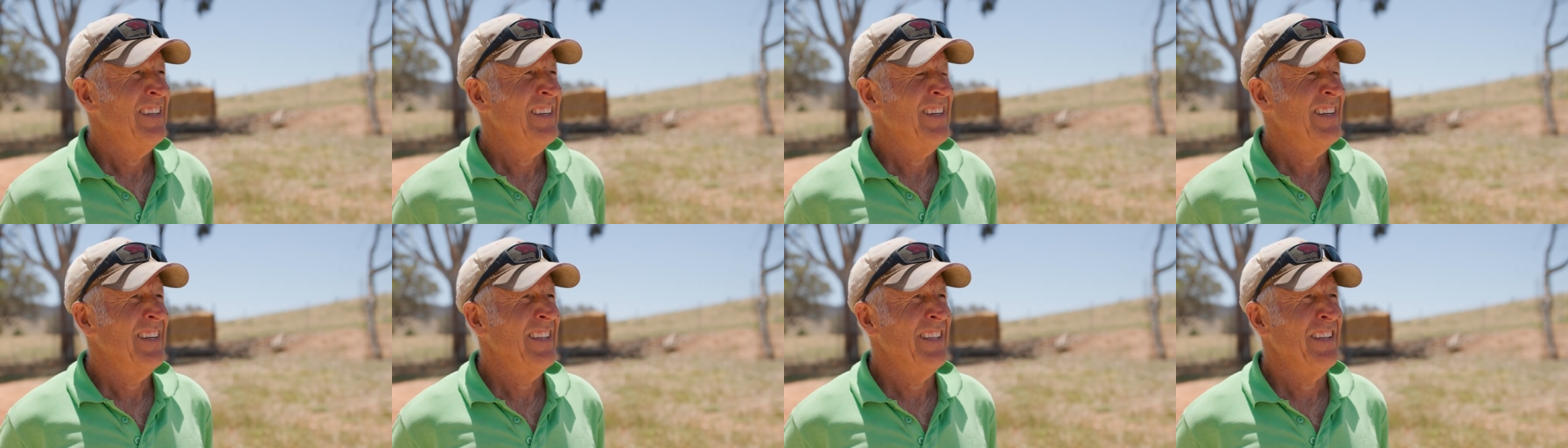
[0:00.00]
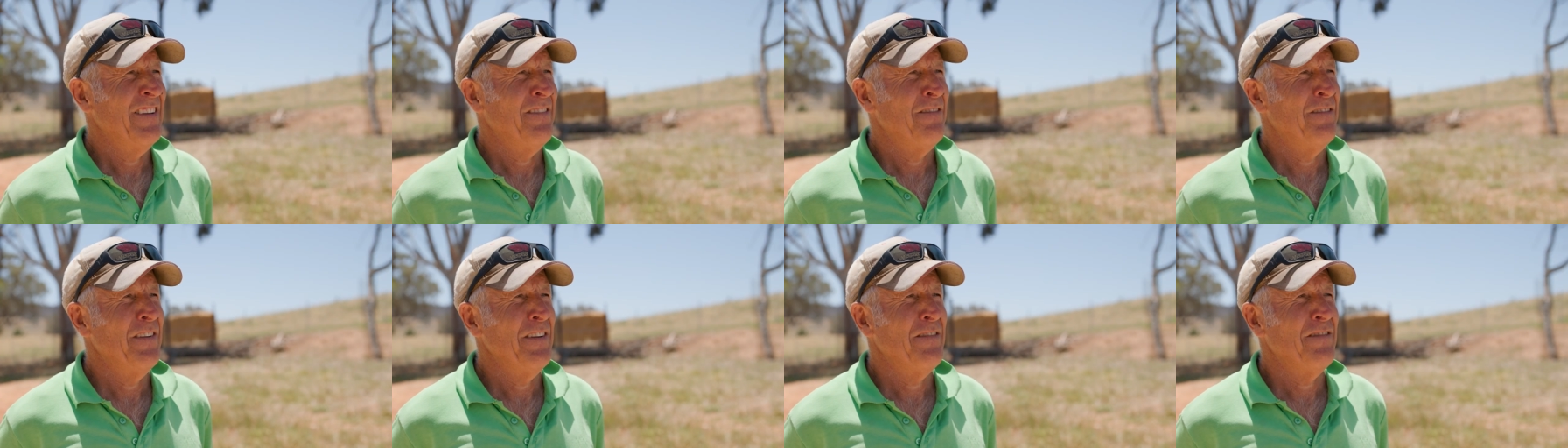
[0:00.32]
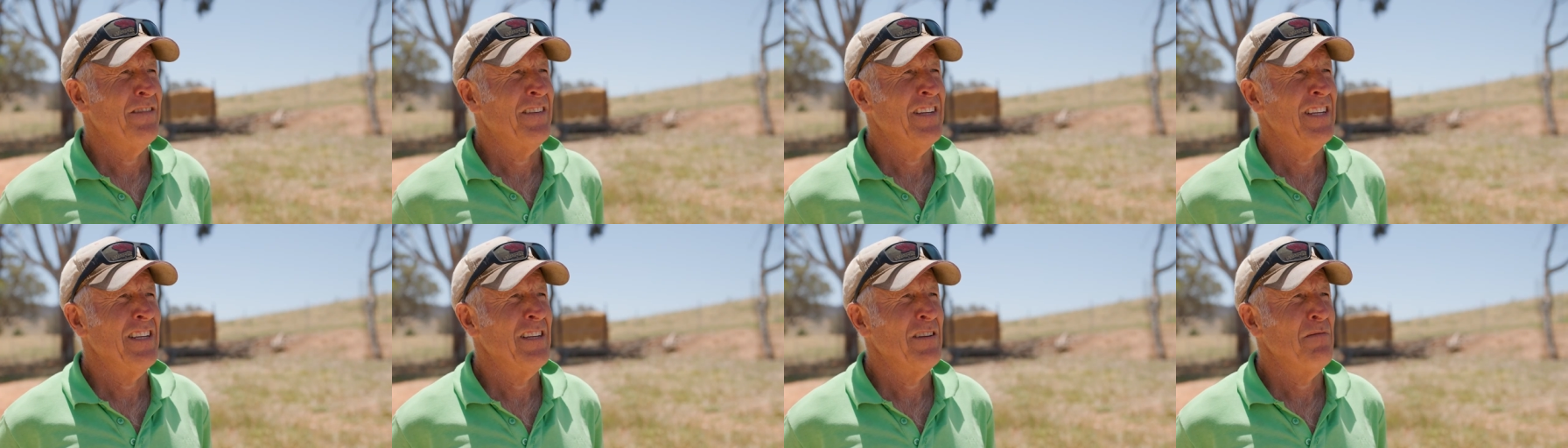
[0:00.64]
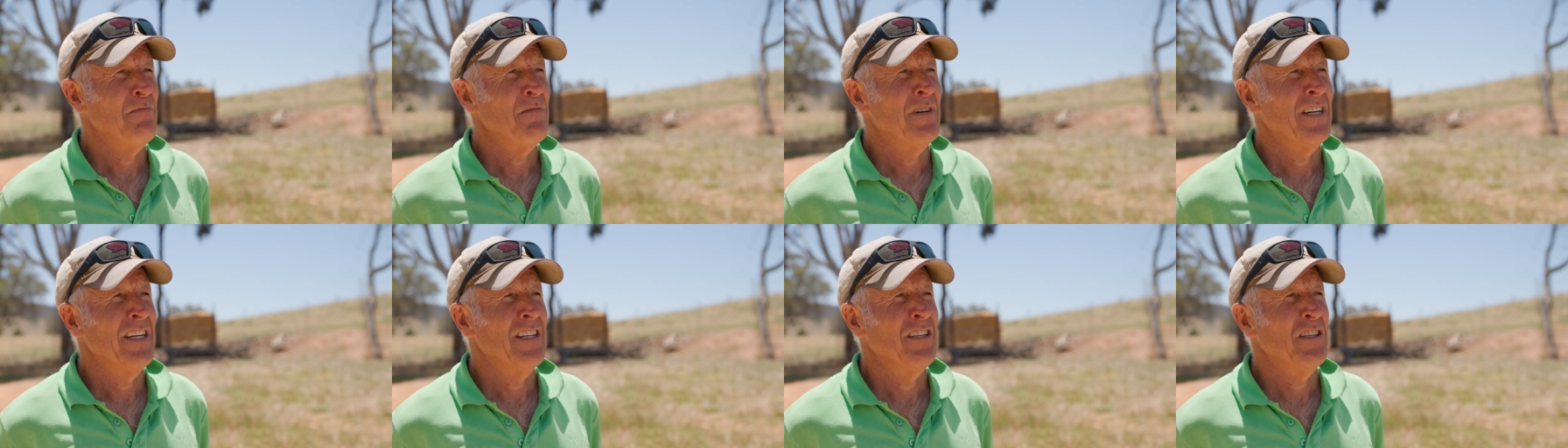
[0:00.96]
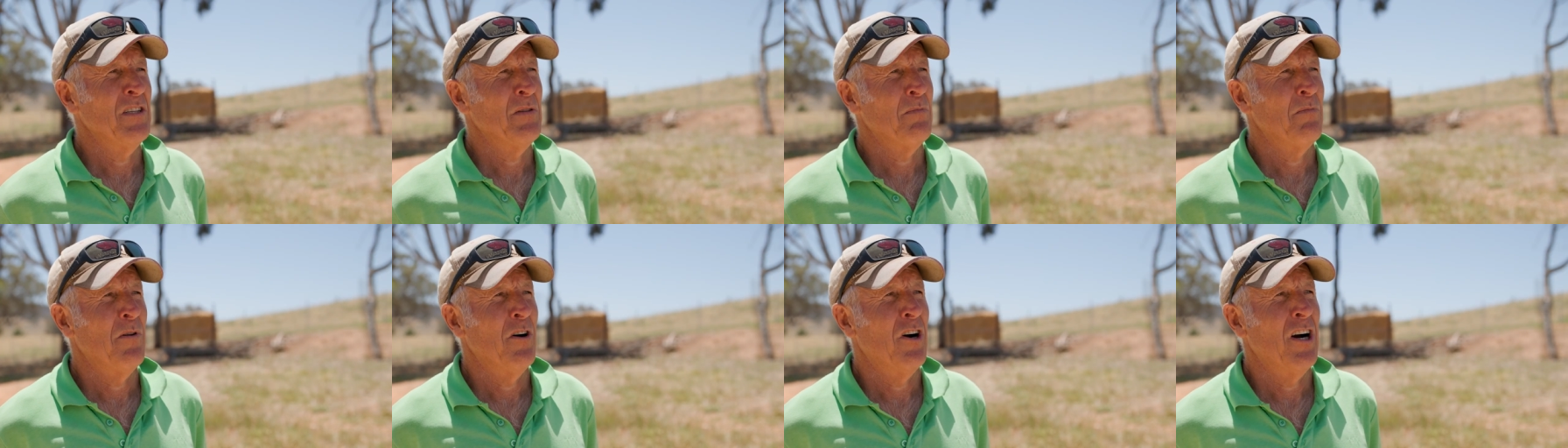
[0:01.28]
And they're 50
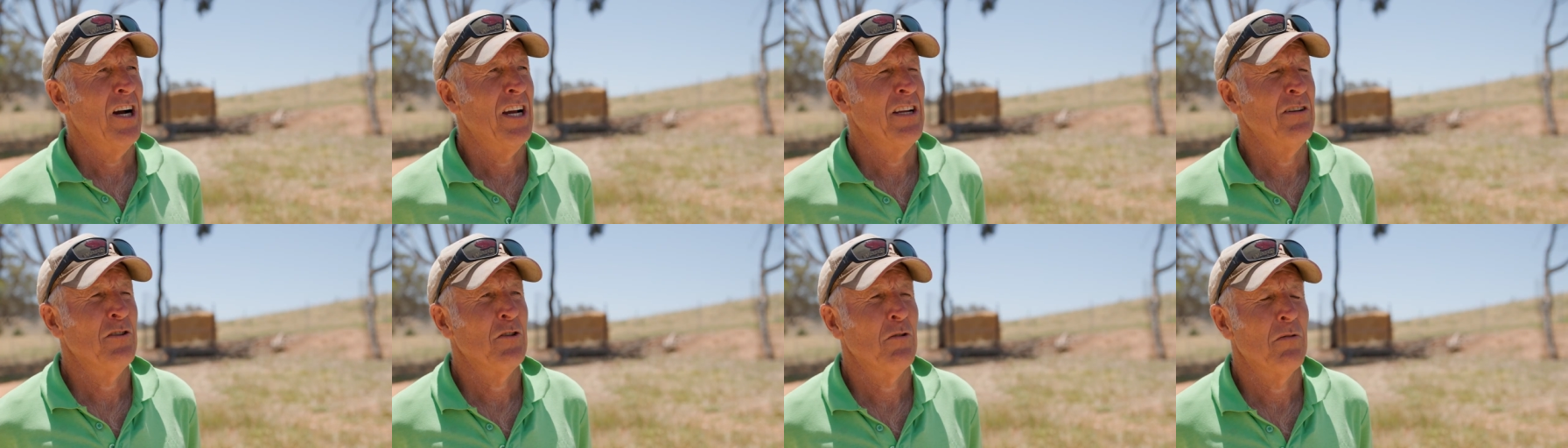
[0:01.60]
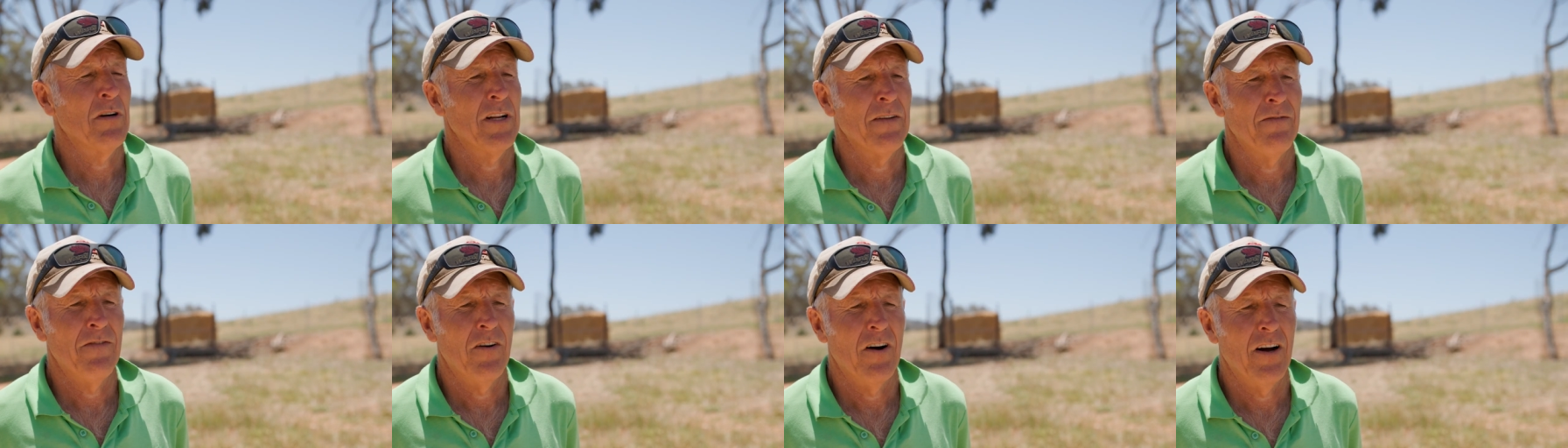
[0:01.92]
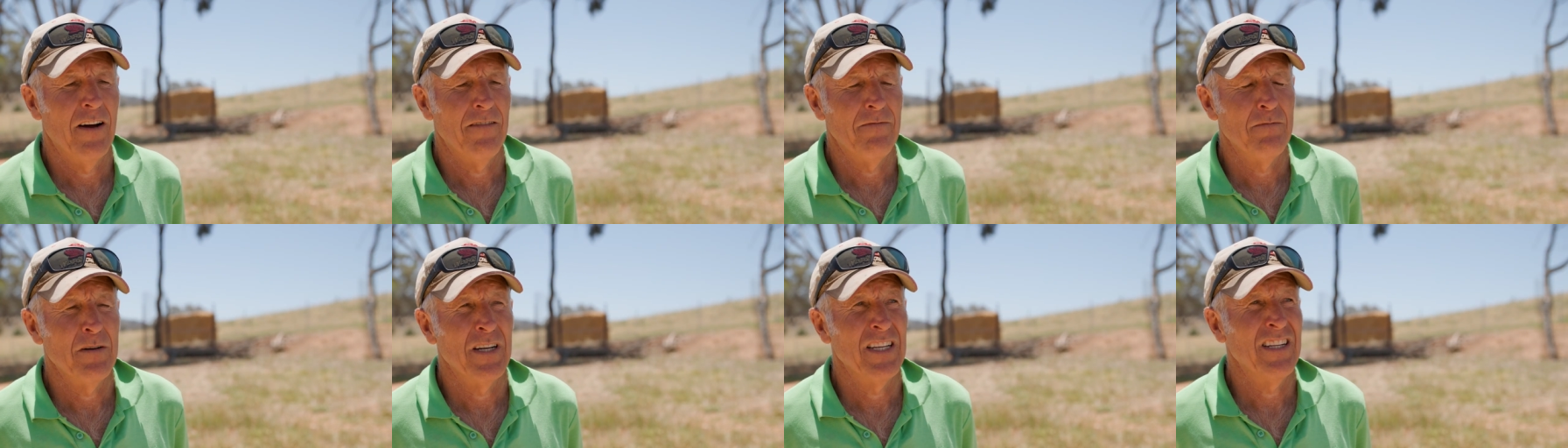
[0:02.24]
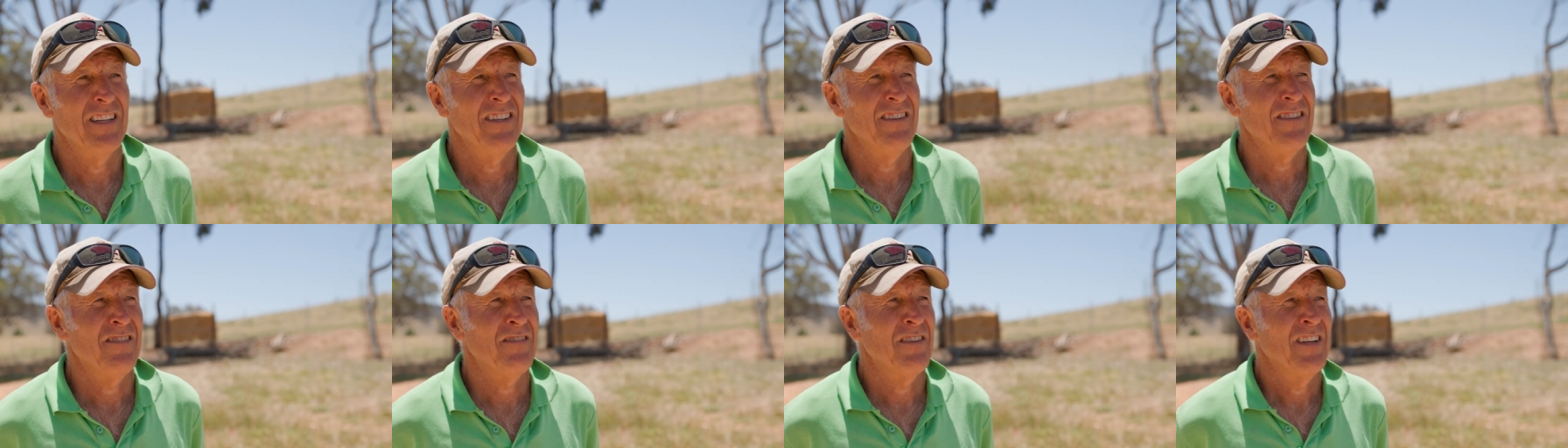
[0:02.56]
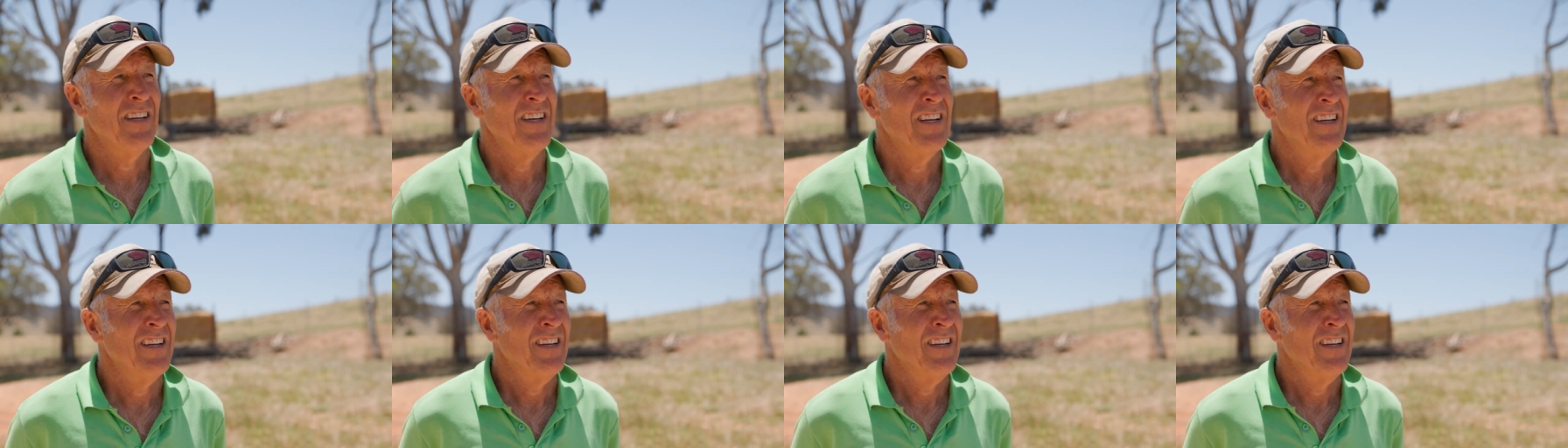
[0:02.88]
metres by 25 metres,